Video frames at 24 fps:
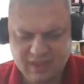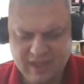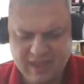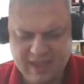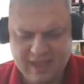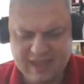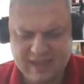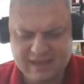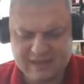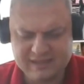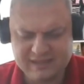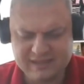
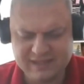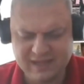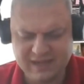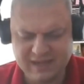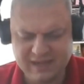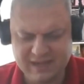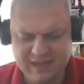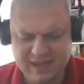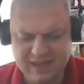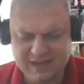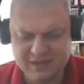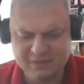and
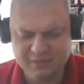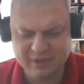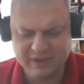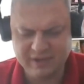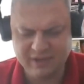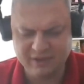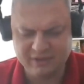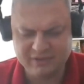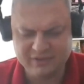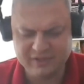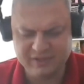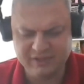anyone
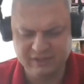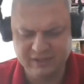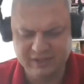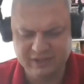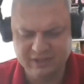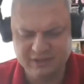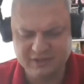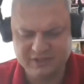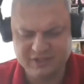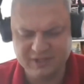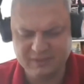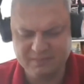else in
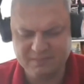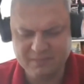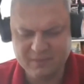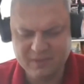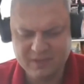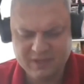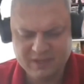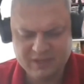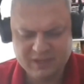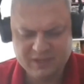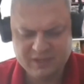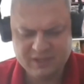leadership
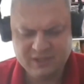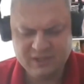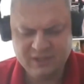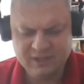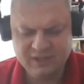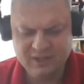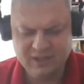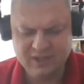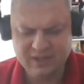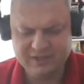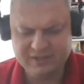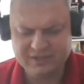
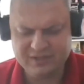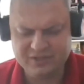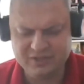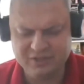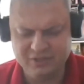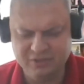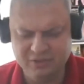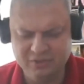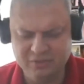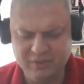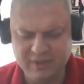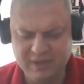
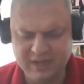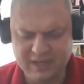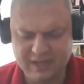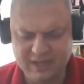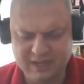to